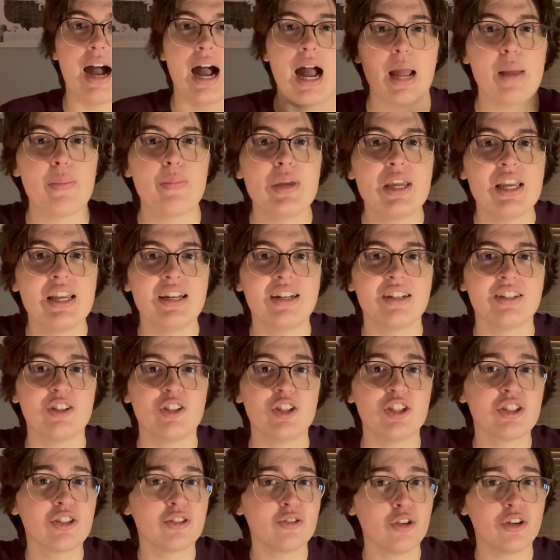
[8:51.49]
I mean,
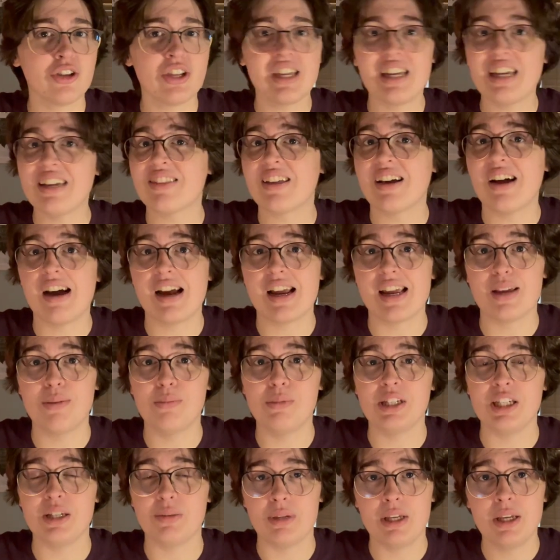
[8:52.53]
just looking at the
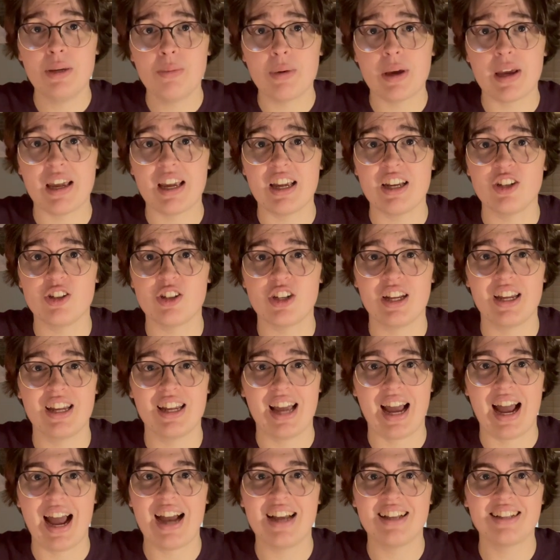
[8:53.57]
IMDb page, it
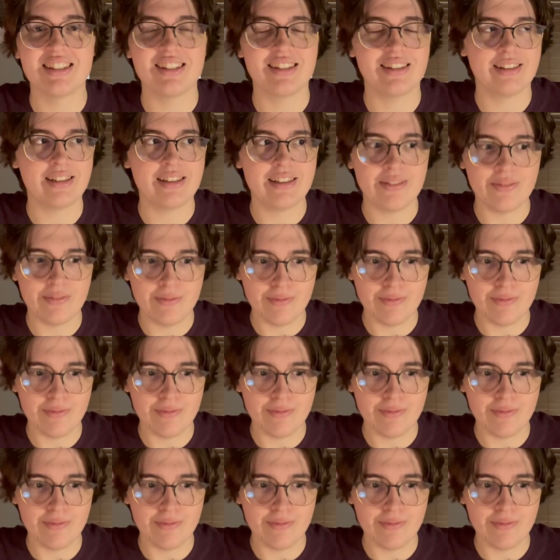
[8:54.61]
has the